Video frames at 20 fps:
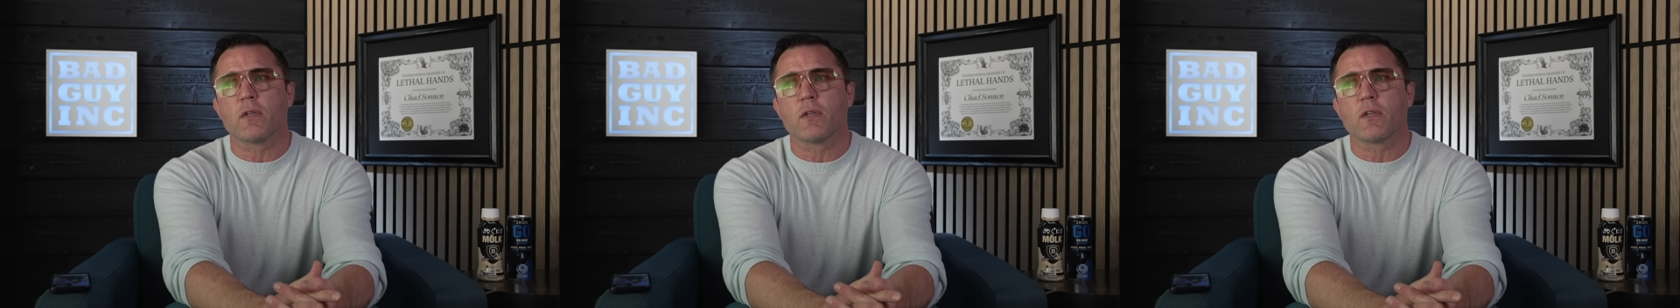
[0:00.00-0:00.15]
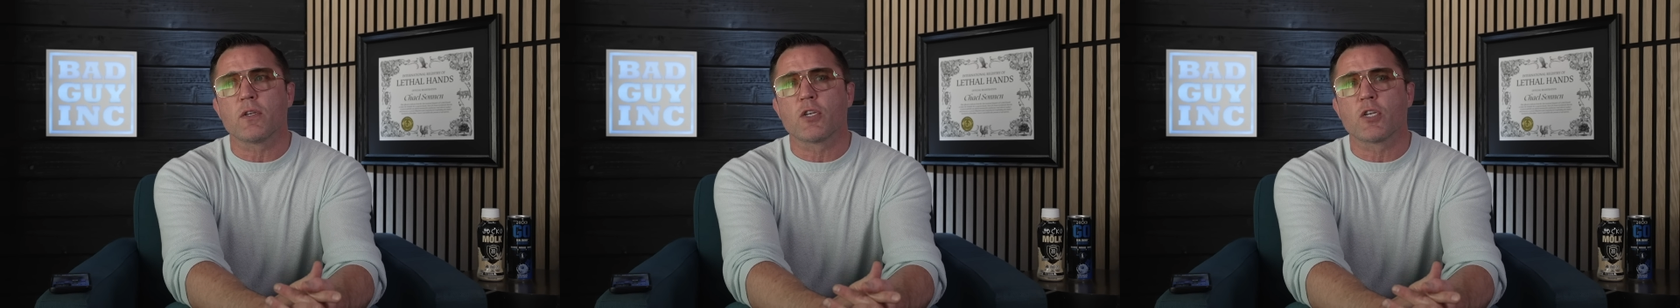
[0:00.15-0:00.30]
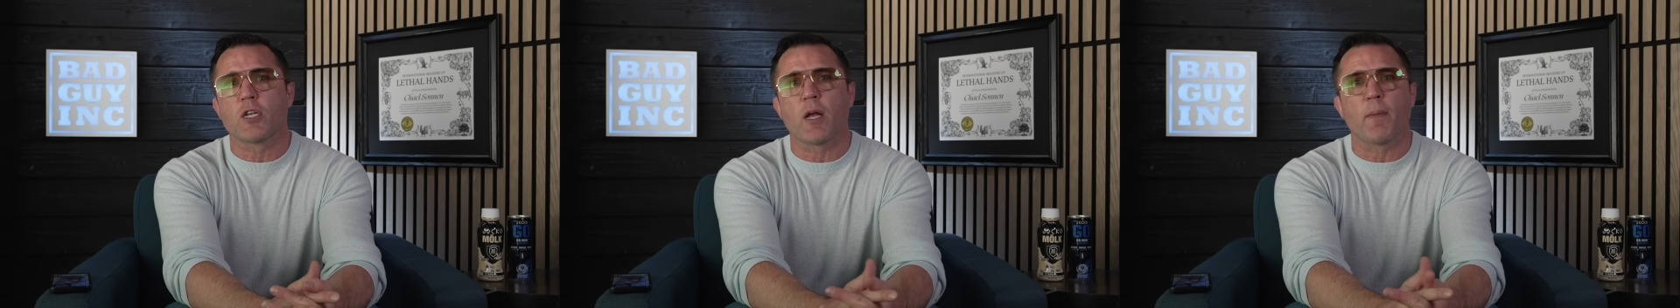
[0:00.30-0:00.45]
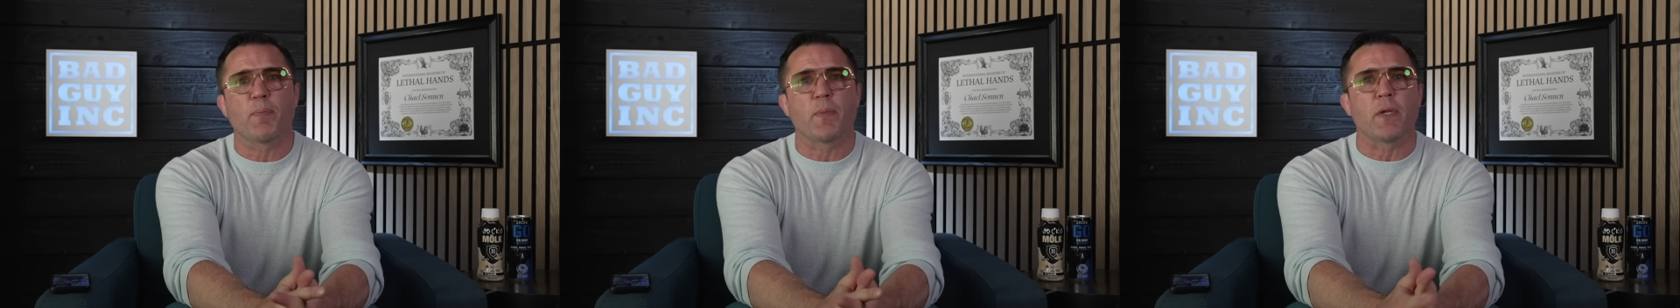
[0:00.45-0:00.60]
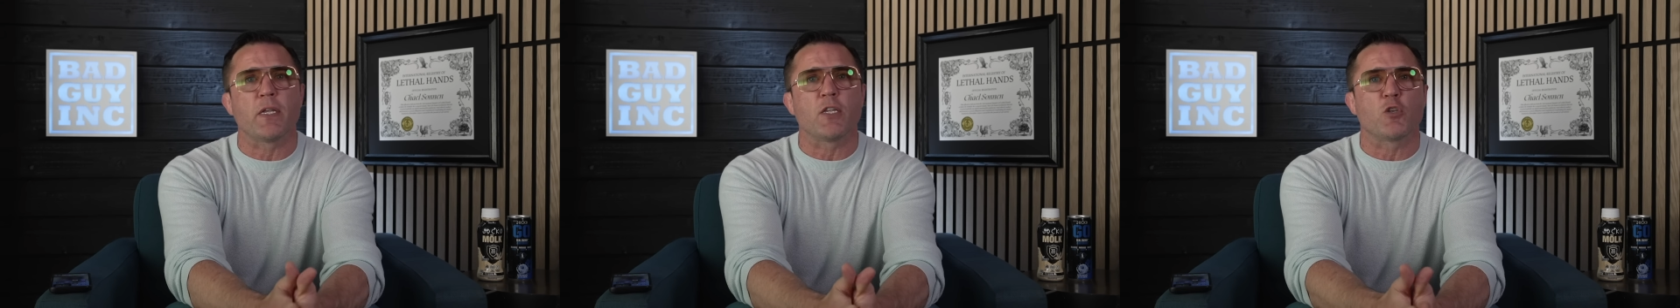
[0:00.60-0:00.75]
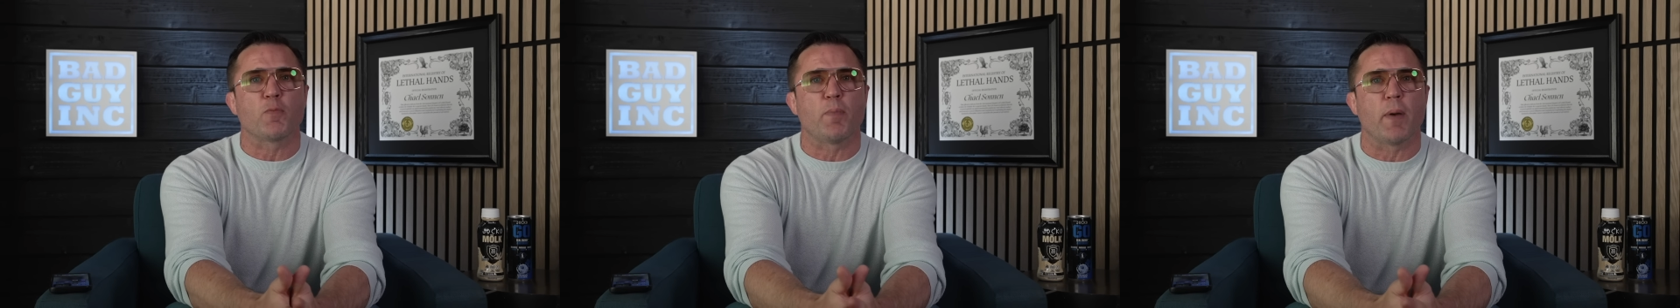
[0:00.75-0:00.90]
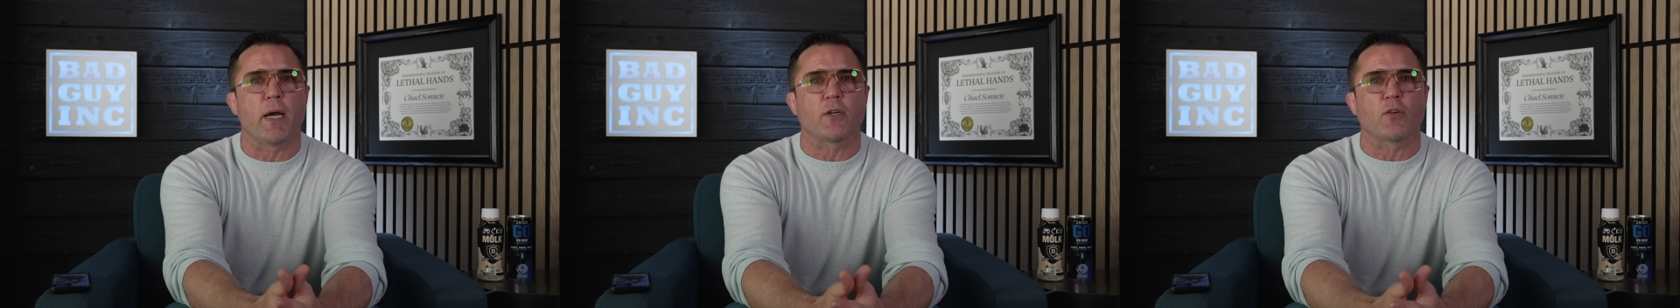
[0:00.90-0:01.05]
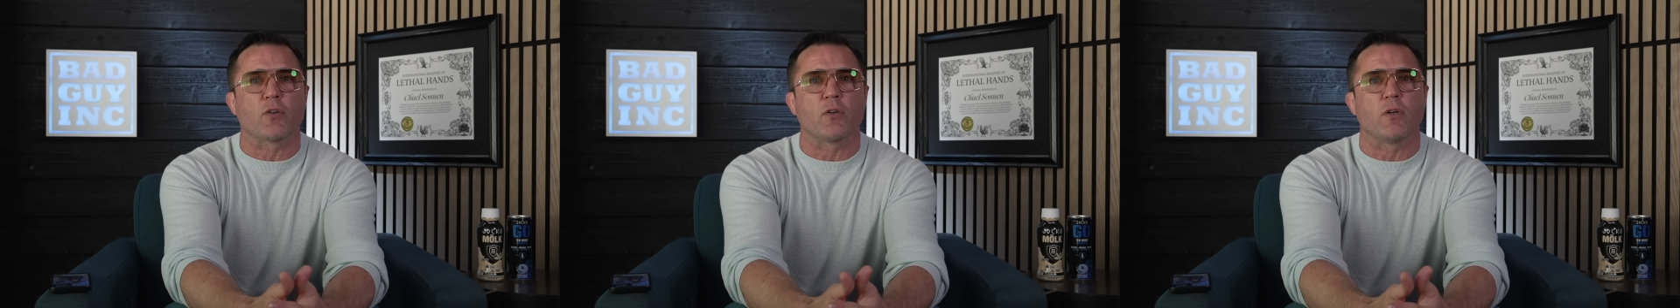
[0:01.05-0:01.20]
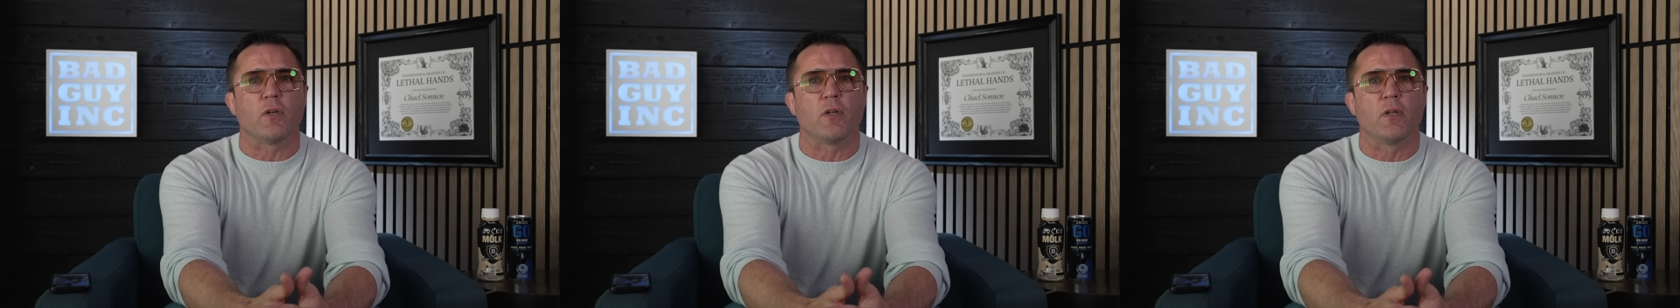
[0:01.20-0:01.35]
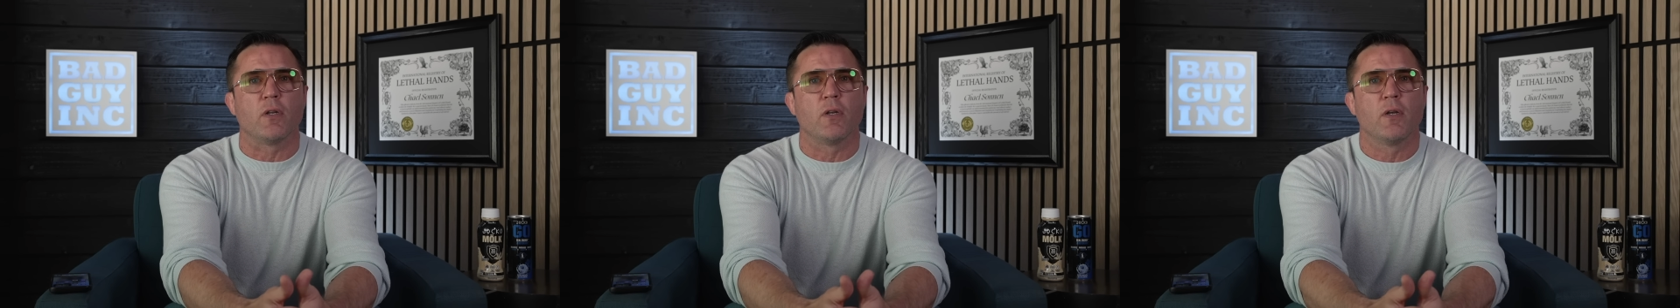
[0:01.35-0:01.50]
something
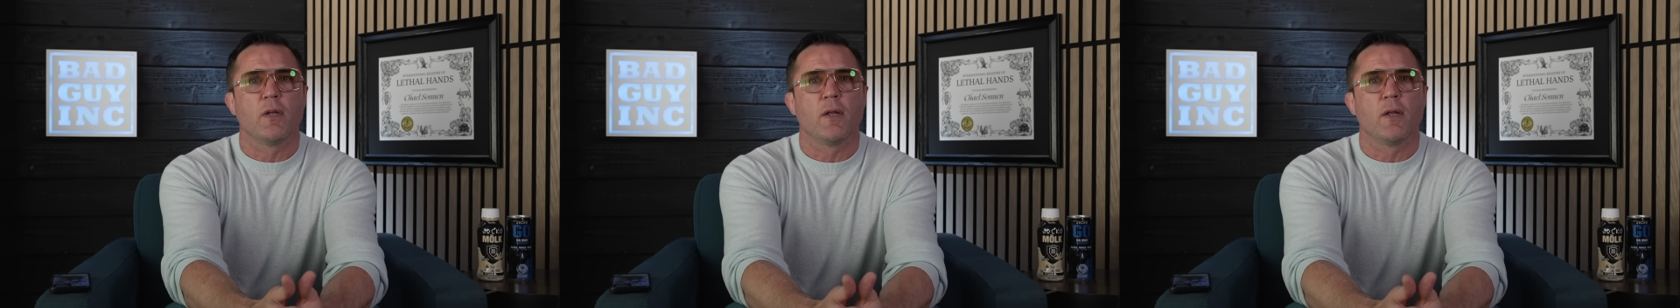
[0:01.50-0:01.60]
special.